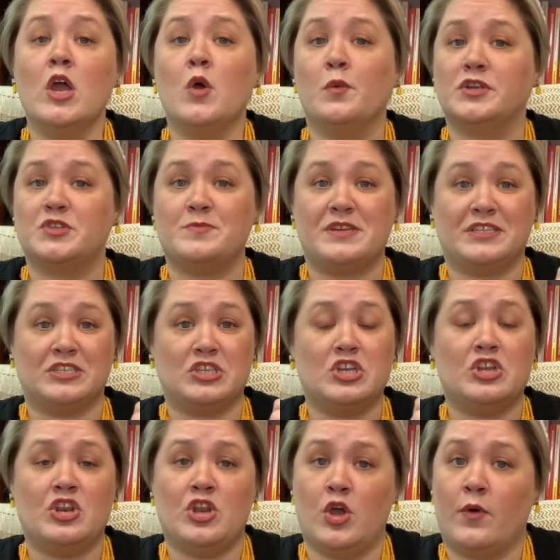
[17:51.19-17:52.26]
which means
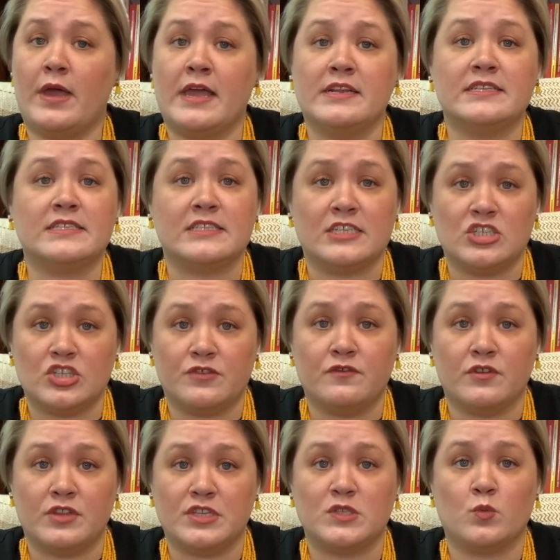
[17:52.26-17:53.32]
no anesthesia
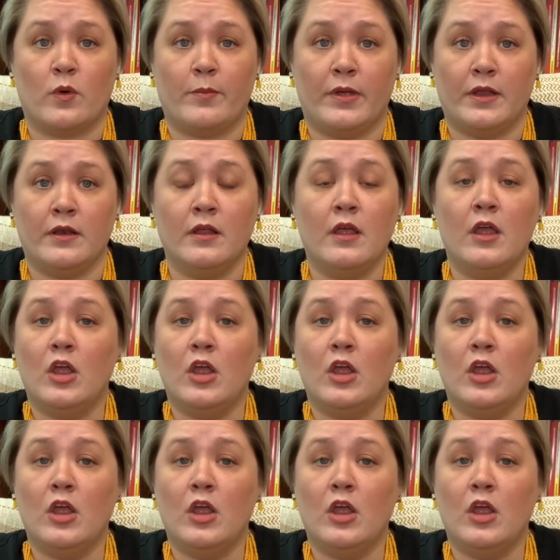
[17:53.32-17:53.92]
for this woman,